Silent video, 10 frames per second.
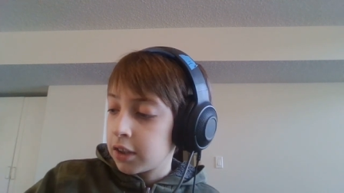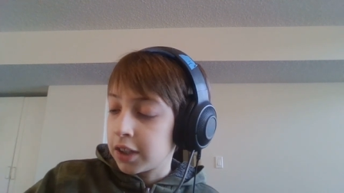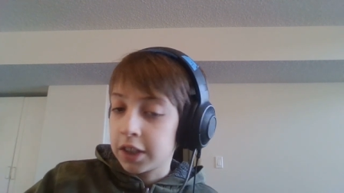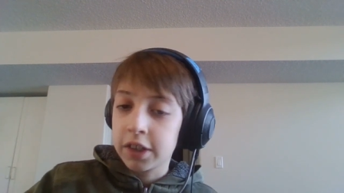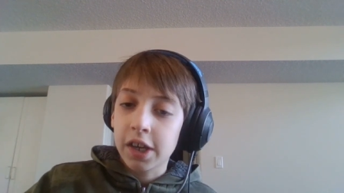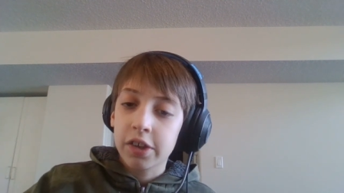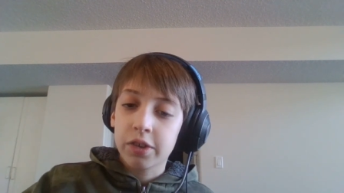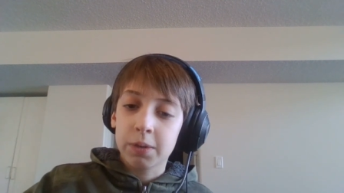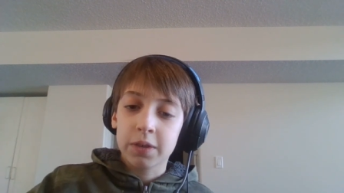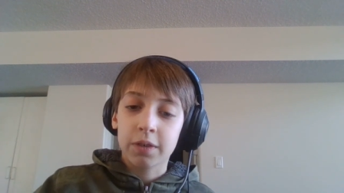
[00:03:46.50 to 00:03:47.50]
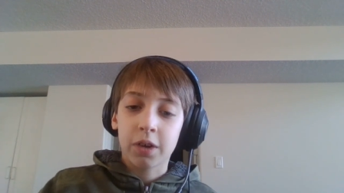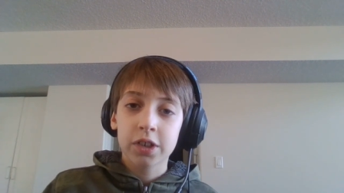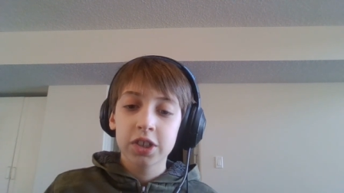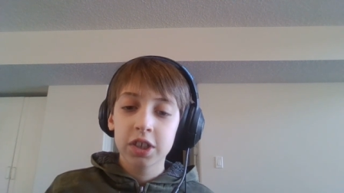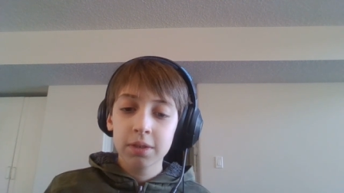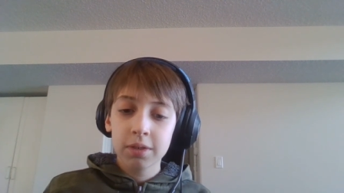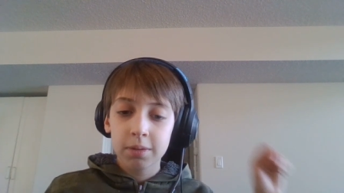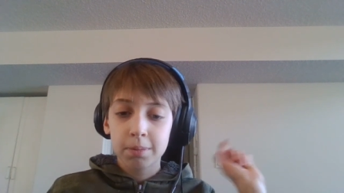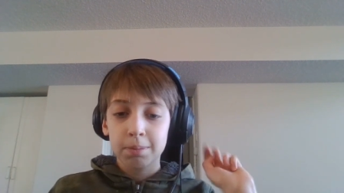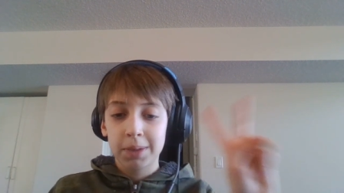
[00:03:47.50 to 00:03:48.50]
Thank you guys so much for watching.
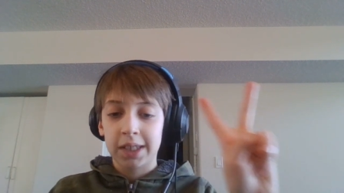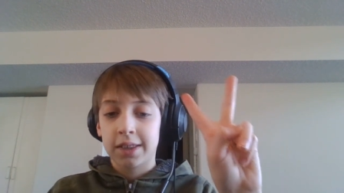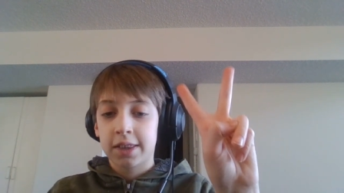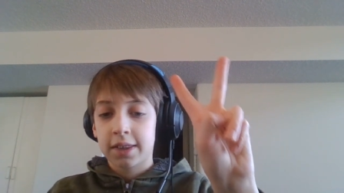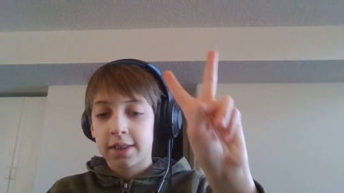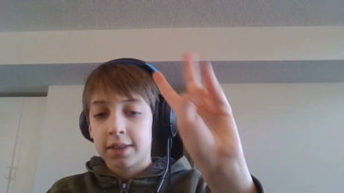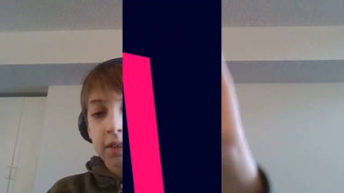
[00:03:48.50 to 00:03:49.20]
Peace.